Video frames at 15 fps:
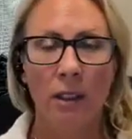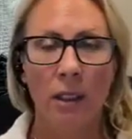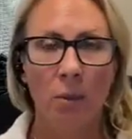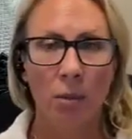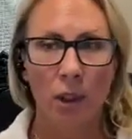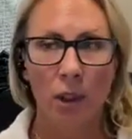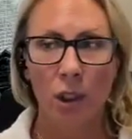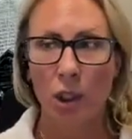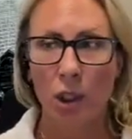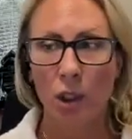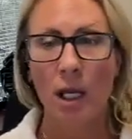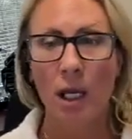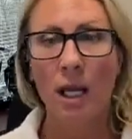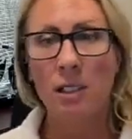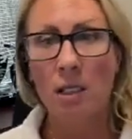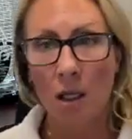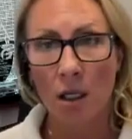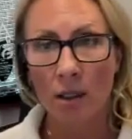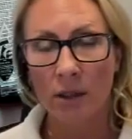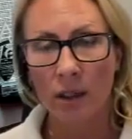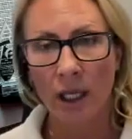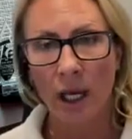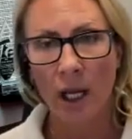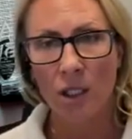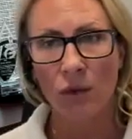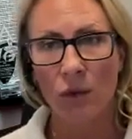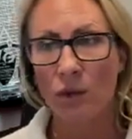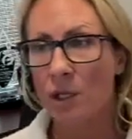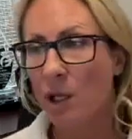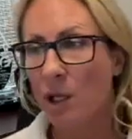on the appreciation, as long as it cash flows.